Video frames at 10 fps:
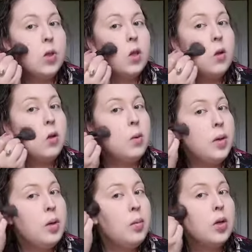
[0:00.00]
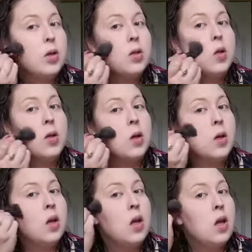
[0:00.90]
with a little bit of bronzer.
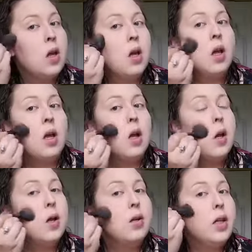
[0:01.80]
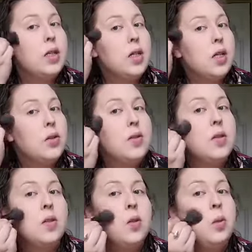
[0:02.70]
I don't like to
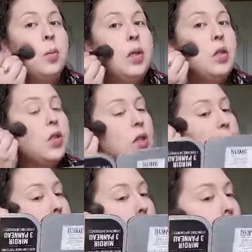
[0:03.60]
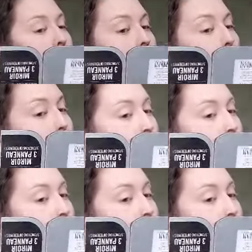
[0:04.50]
use too much, especially in the